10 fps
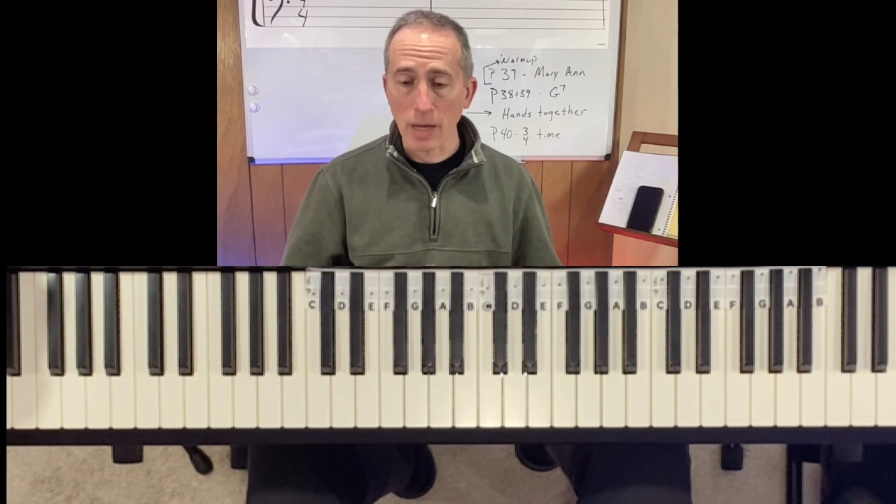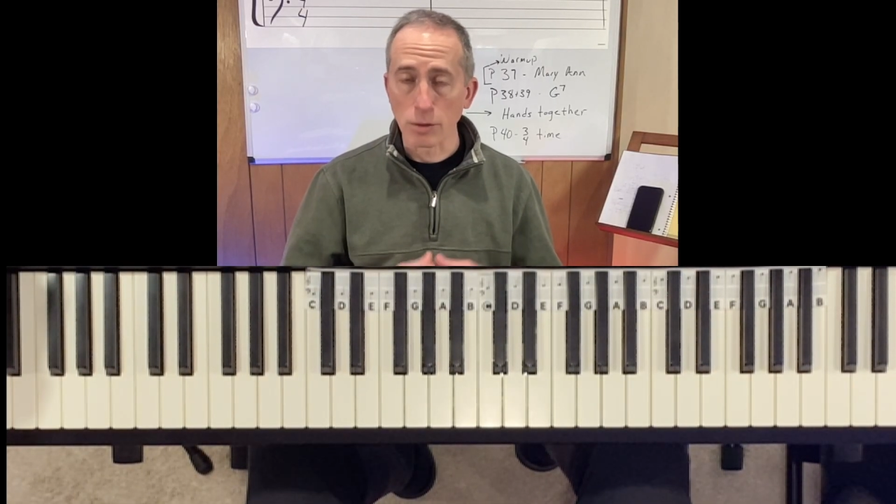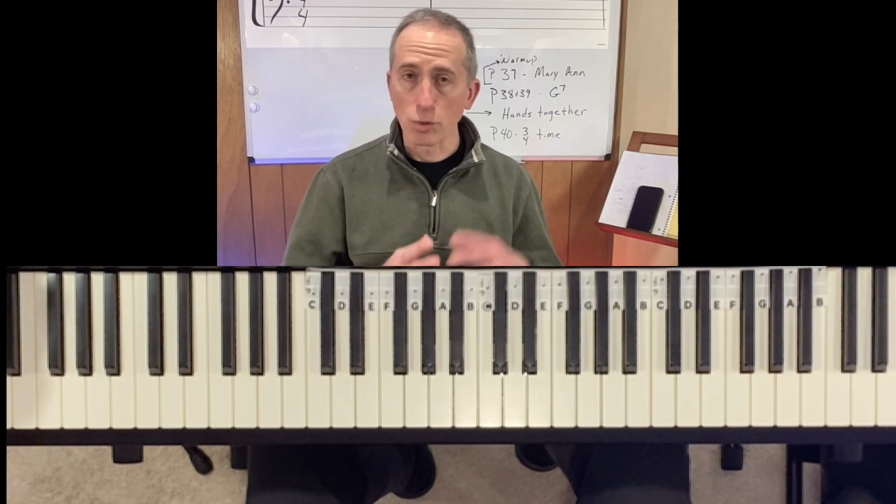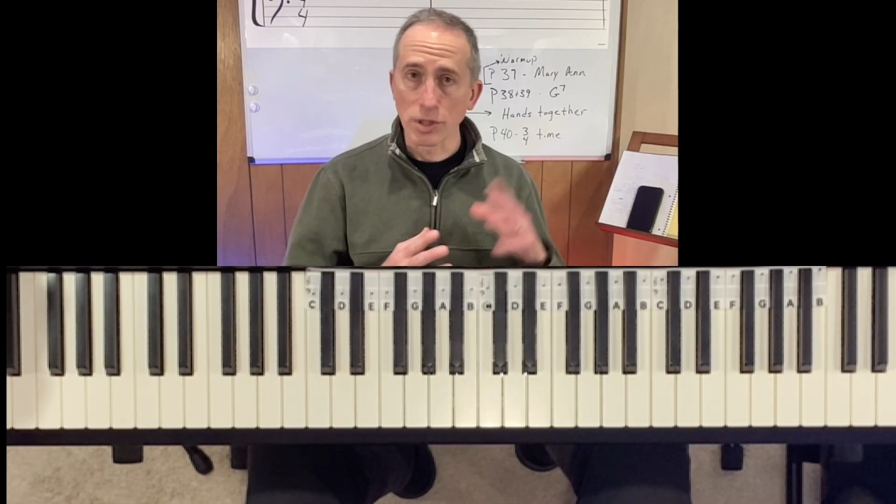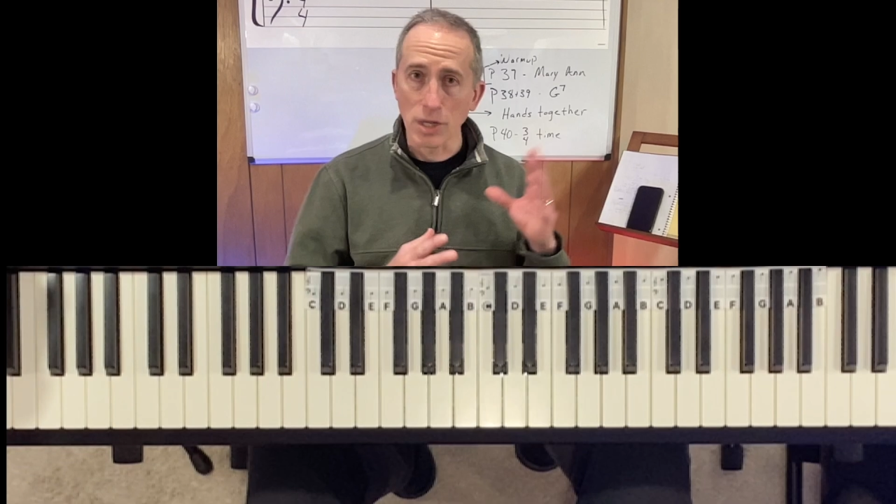
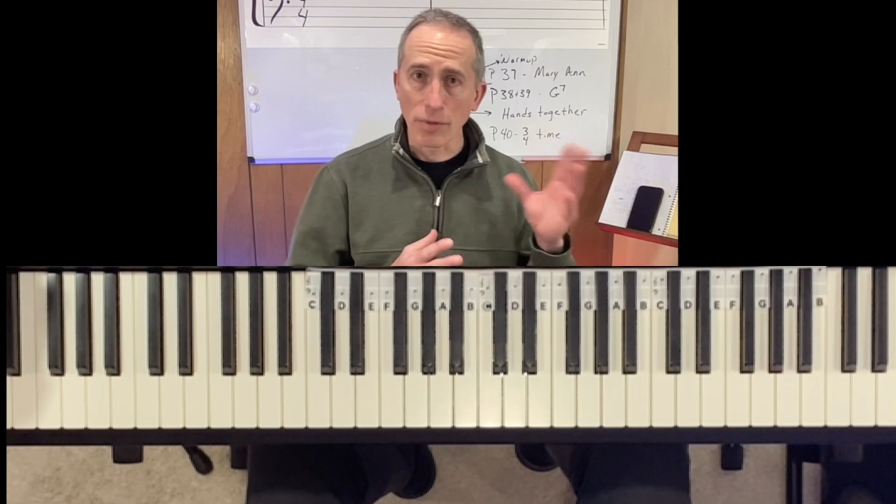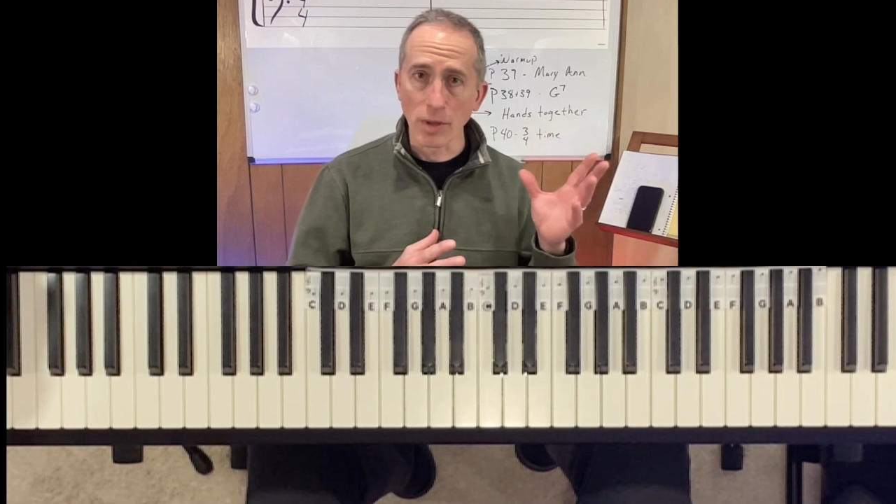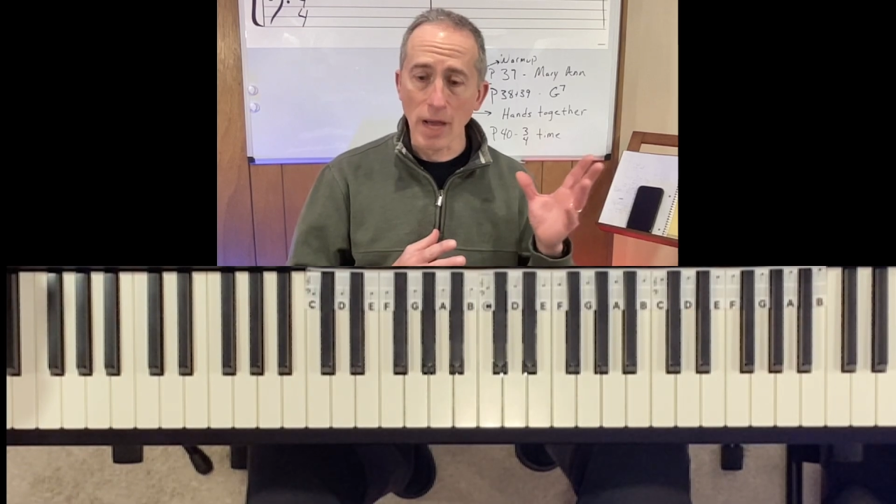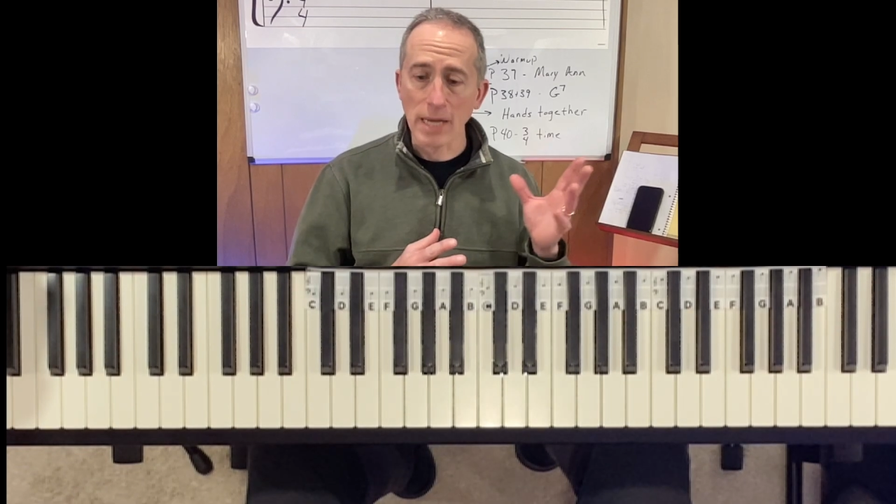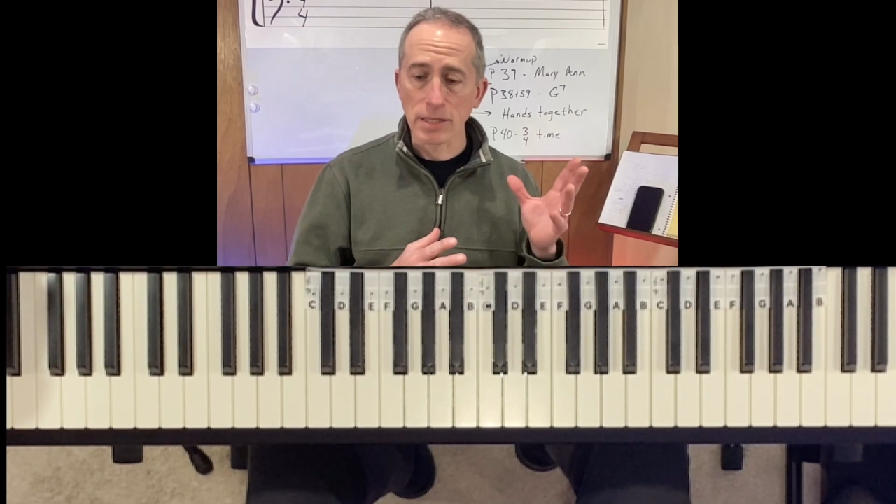as we said
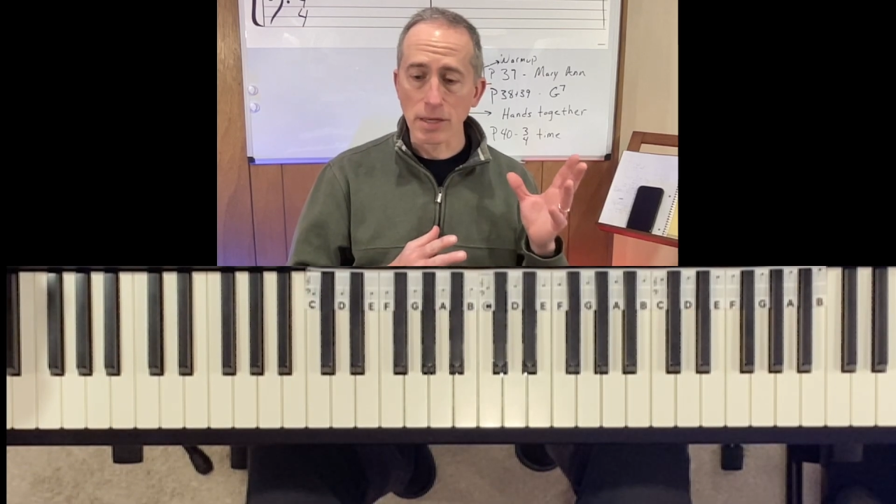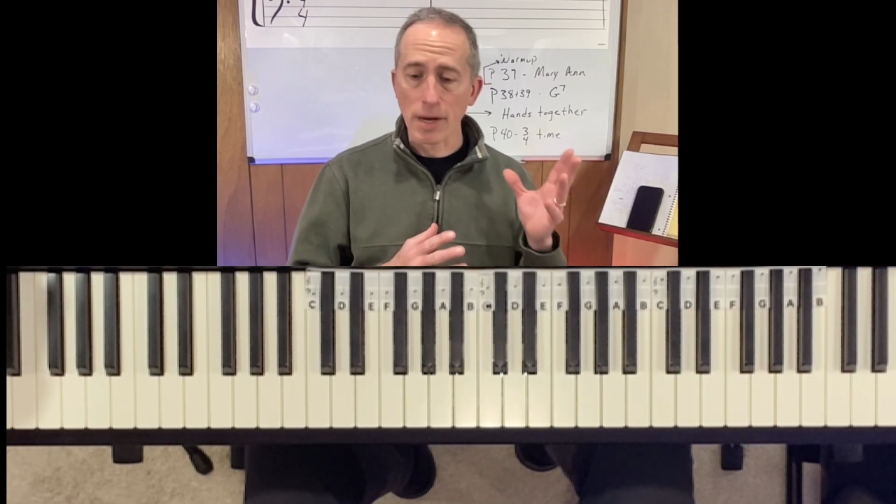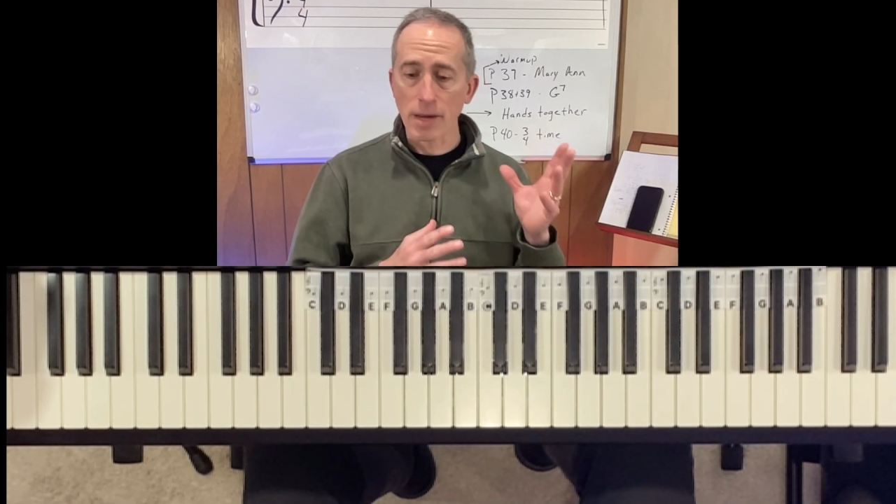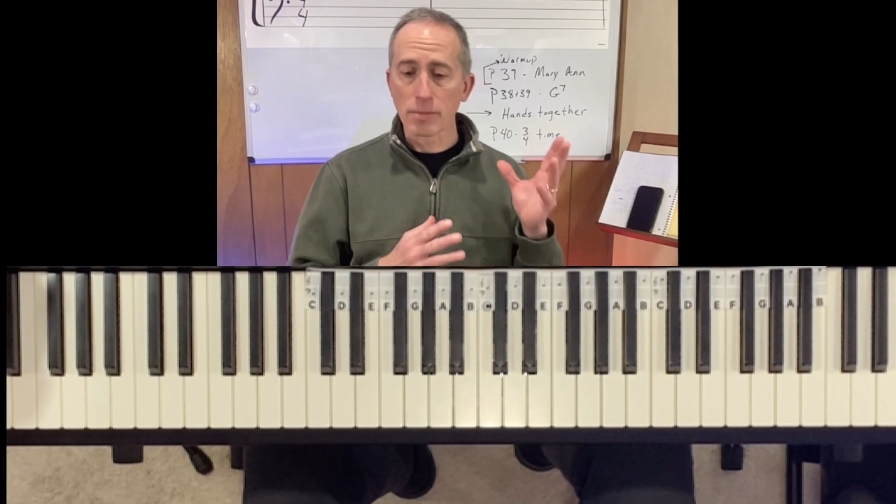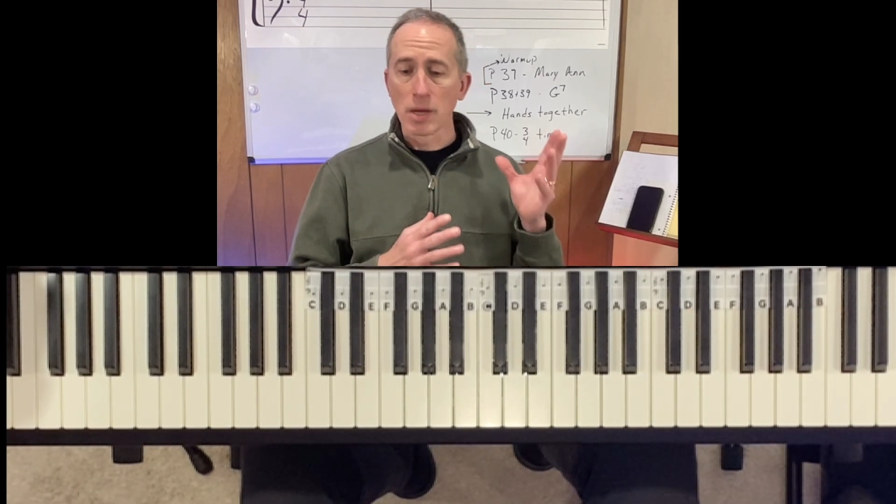the last
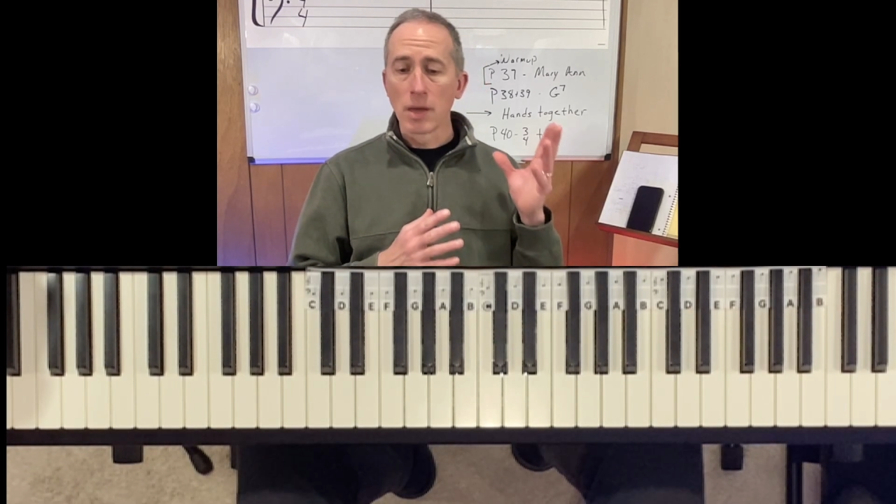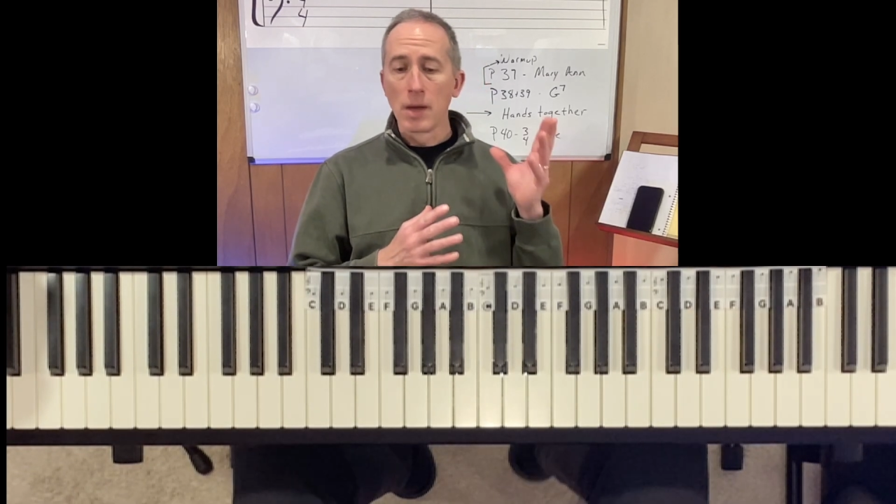time,